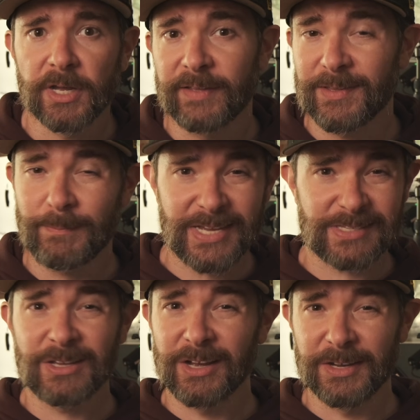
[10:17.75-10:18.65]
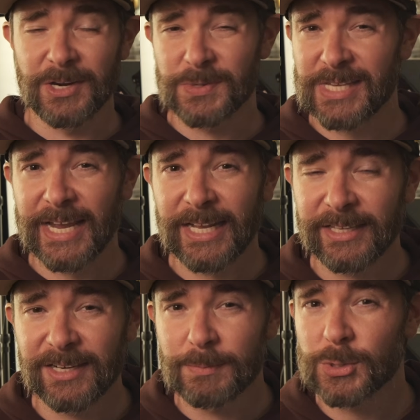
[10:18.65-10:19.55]
that makes site
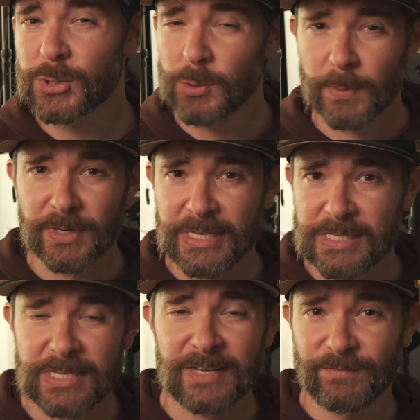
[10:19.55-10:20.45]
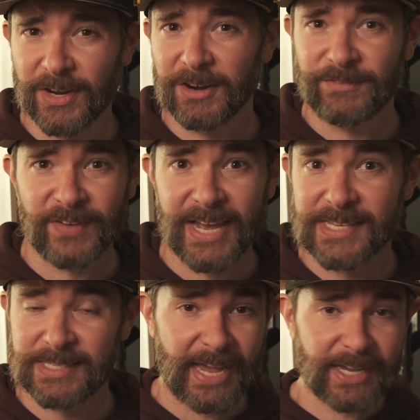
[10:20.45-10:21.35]
cleanup super easy and very
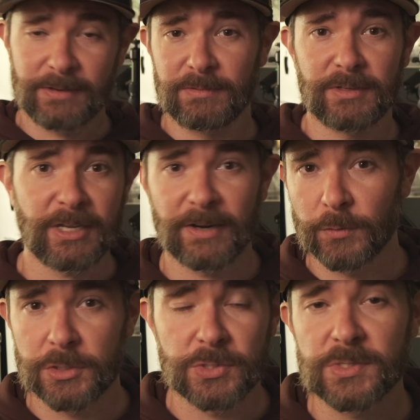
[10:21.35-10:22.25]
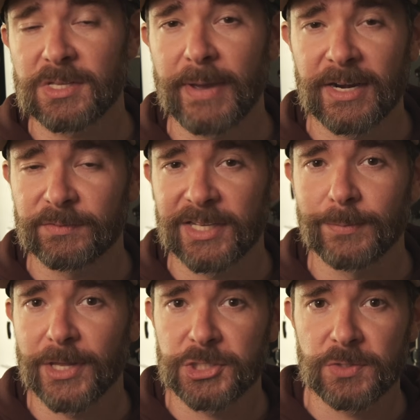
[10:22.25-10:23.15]
fast. That can kind of reduce the amount of
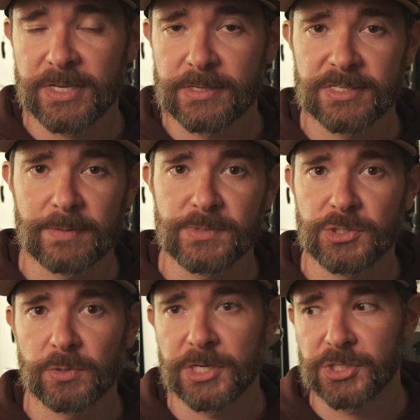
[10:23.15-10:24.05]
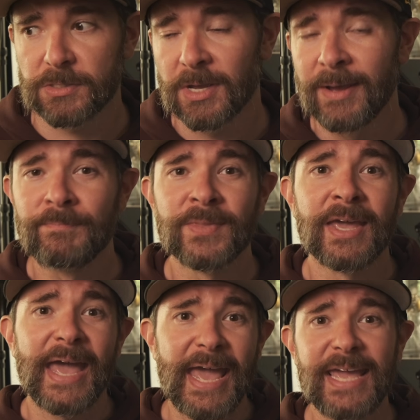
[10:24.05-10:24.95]
labor that you need in some situations.
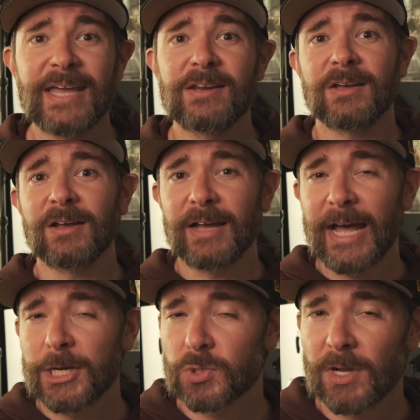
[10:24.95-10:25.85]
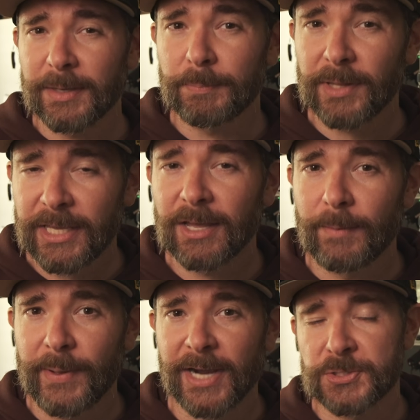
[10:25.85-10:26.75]
And hydraulic plate
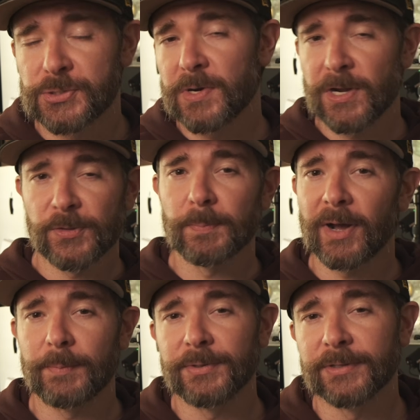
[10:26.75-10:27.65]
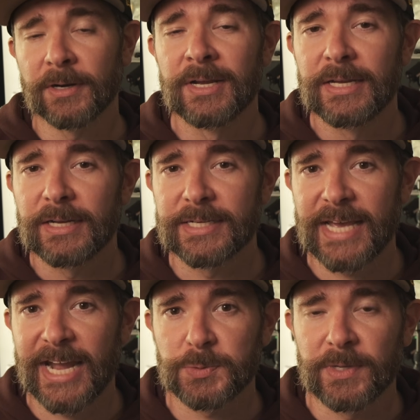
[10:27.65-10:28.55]
compactors are another popular
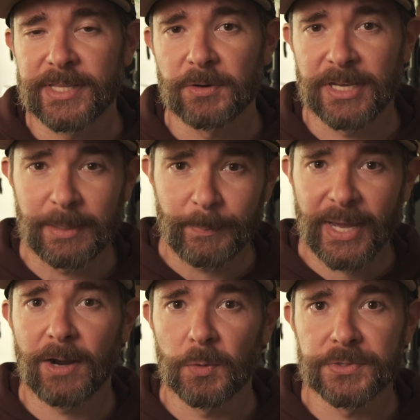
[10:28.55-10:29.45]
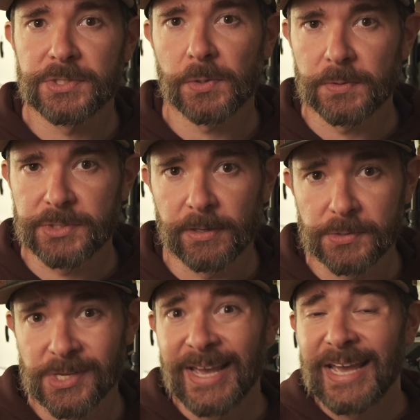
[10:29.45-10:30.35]
attachment that are getting paired with tilt
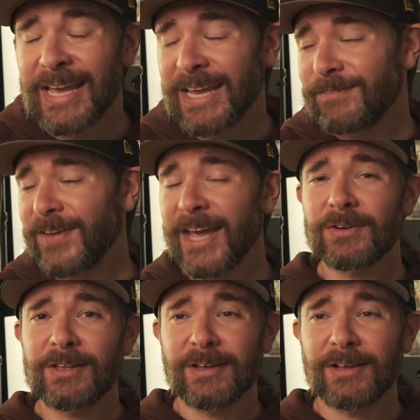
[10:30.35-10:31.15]
rotators. In fact,